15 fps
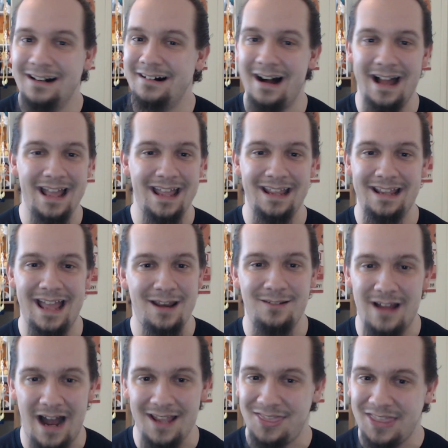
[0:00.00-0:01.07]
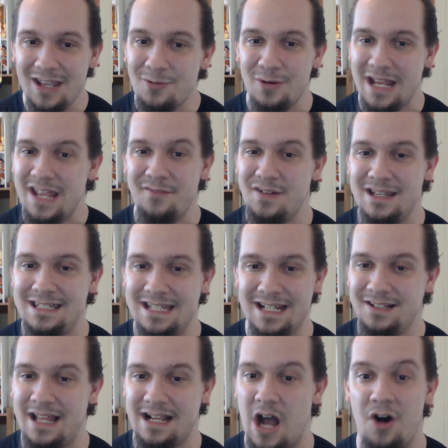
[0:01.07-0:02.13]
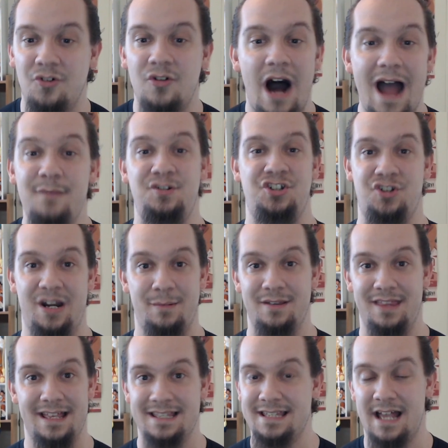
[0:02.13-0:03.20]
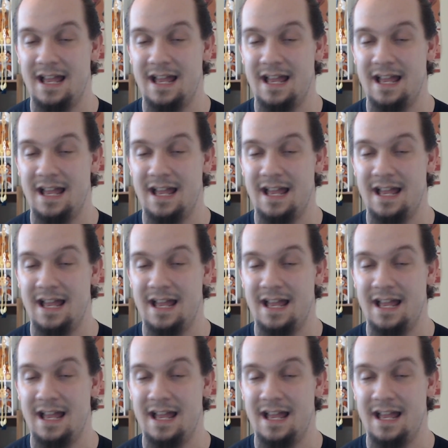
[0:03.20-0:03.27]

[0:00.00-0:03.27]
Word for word: Like, and I think we even did like a live stream of this,